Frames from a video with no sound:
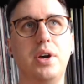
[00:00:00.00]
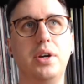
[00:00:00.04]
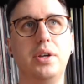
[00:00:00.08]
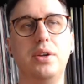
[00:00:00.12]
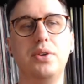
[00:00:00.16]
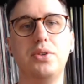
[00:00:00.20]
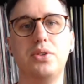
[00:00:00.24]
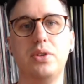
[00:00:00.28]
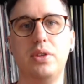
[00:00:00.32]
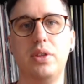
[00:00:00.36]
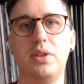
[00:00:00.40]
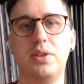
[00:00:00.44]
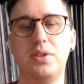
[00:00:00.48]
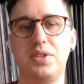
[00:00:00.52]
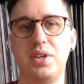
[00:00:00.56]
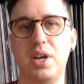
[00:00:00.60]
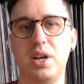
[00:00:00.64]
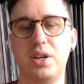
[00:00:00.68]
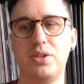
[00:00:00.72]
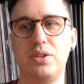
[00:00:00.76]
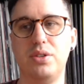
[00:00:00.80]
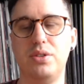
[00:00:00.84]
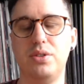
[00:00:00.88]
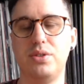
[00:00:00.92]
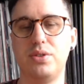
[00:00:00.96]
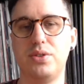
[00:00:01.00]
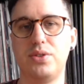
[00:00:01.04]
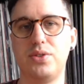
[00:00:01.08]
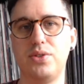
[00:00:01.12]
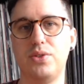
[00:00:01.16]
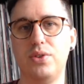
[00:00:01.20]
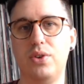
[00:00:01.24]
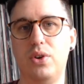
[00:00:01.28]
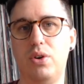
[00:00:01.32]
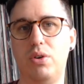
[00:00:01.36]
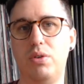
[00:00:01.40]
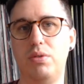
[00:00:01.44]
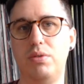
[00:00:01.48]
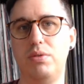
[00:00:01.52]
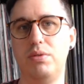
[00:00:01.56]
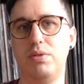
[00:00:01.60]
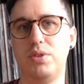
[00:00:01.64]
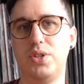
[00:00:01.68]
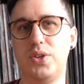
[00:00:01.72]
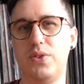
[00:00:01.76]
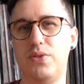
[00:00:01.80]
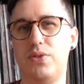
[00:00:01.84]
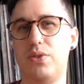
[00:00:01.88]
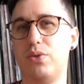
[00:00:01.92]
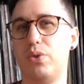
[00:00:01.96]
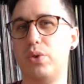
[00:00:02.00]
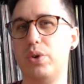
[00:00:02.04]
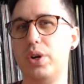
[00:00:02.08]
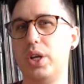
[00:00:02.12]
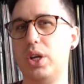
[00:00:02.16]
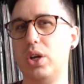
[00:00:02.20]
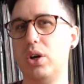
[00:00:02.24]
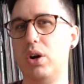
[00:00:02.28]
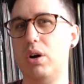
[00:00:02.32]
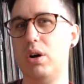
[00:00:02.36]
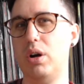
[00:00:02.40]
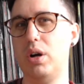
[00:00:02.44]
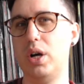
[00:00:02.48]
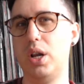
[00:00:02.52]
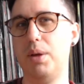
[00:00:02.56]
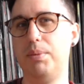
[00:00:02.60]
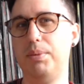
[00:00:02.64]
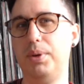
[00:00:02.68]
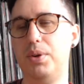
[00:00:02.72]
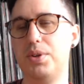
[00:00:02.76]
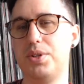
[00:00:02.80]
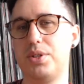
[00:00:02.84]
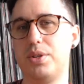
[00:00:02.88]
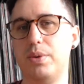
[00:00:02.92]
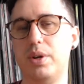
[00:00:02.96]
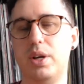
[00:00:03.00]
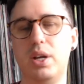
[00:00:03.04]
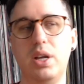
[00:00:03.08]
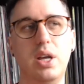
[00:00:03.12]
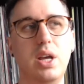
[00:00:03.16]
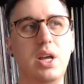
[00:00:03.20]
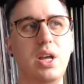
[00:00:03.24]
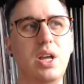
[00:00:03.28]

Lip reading: I use all the other sections on stuff I've already got and I'm used to it.